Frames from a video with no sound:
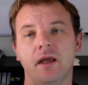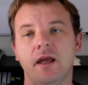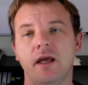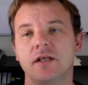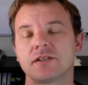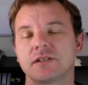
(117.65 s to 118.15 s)

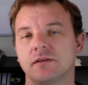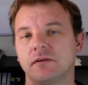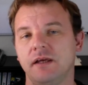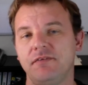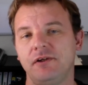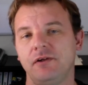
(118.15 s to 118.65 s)
So
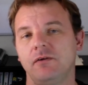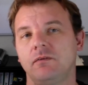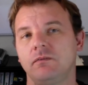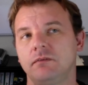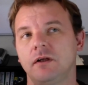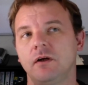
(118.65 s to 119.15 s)
if you
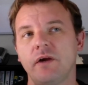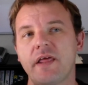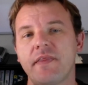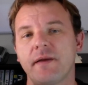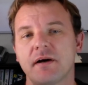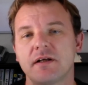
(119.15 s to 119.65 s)
don't know
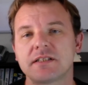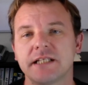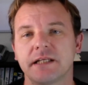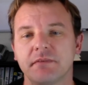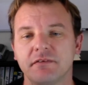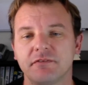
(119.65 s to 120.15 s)
anything about
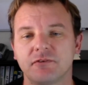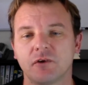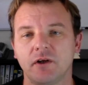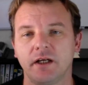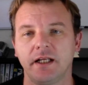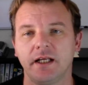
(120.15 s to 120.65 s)
Sigmund
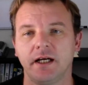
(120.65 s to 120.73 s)
Freud,